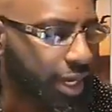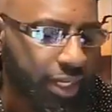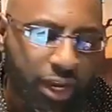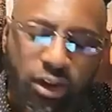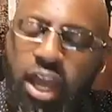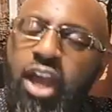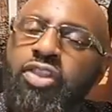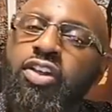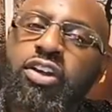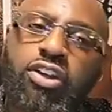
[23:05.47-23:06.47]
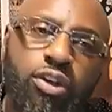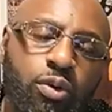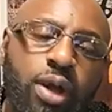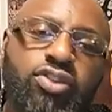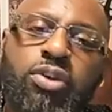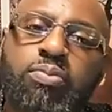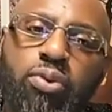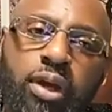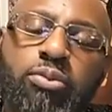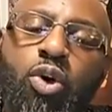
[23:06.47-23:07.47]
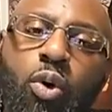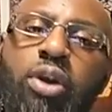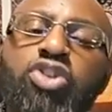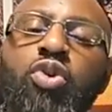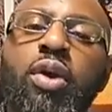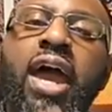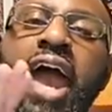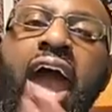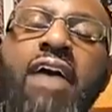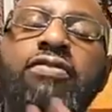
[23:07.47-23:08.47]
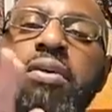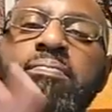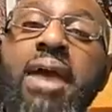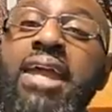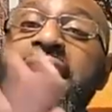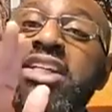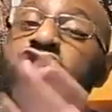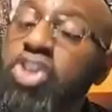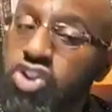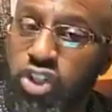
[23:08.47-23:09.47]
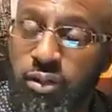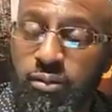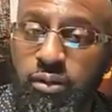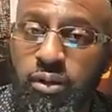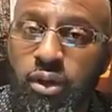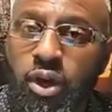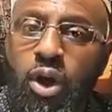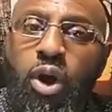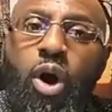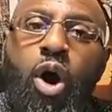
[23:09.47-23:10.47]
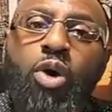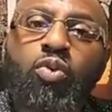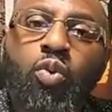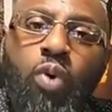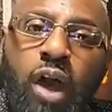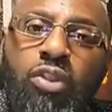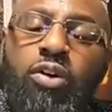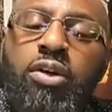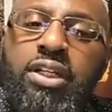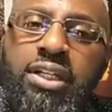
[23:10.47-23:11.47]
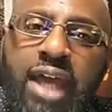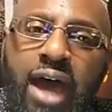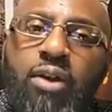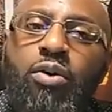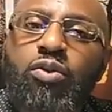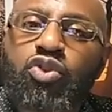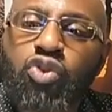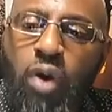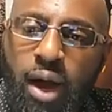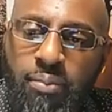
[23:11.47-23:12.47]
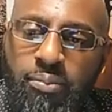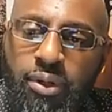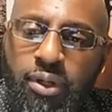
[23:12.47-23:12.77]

I guarantee the U.S. Supreme Court is going to have to make a decision on whether Donald Trump